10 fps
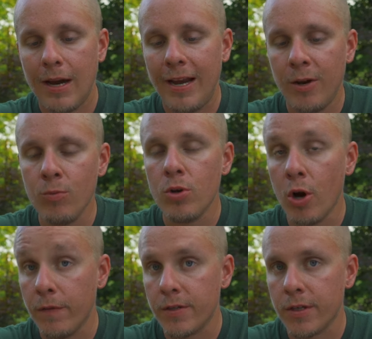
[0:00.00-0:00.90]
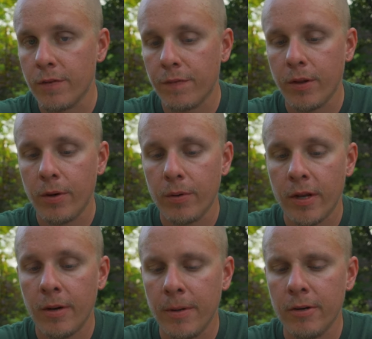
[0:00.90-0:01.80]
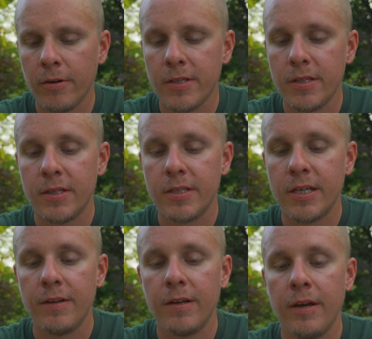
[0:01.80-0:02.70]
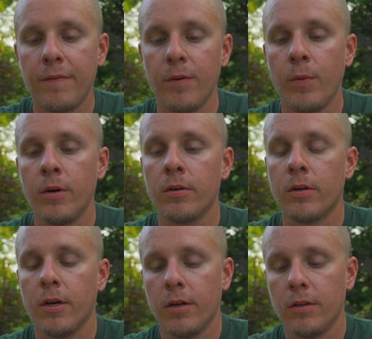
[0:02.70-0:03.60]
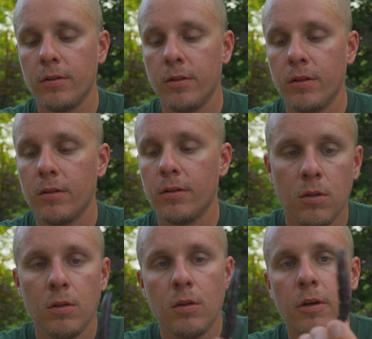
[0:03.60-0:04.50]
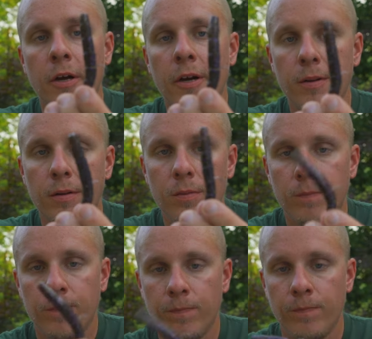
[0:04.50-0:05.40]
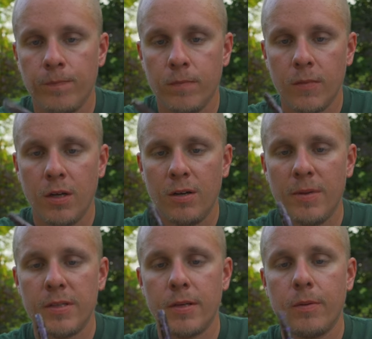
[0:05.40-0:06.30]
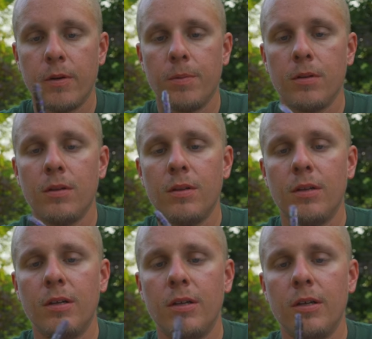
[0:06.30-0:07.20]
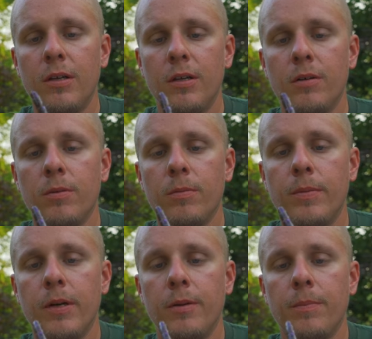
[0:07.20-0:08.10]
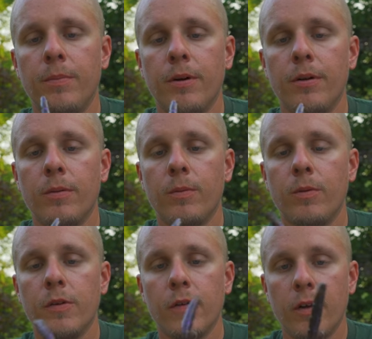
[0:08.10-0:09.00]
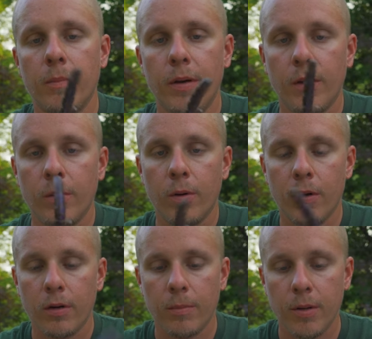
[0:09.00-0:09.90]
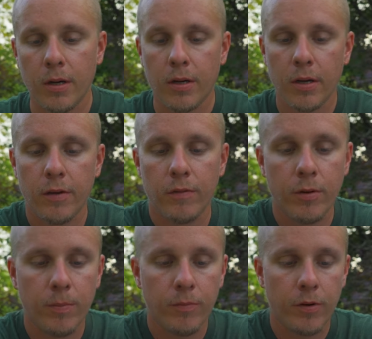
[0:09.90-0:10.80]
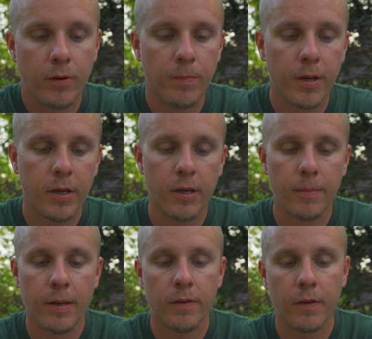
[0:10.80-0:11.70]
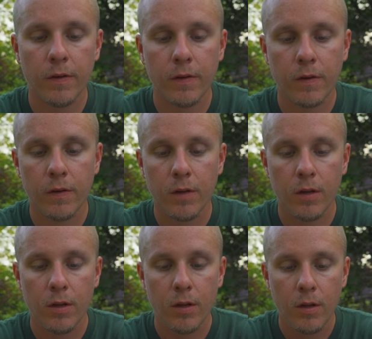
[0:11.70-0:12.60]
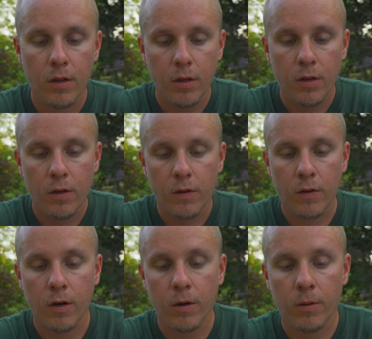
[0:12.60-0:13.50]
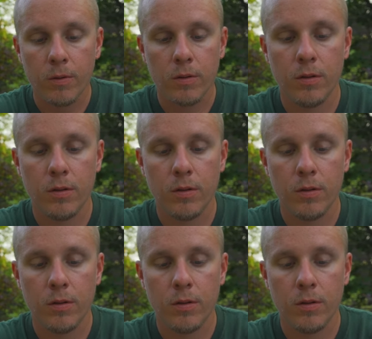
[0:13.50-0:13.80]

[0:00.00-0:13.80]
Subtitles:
I don't know if it's going to float, and I'm interested to see if it will or not. Alright, kind of messed that one up a little bit, but we're just going to make it work. I'm not going to get real picky about this. So,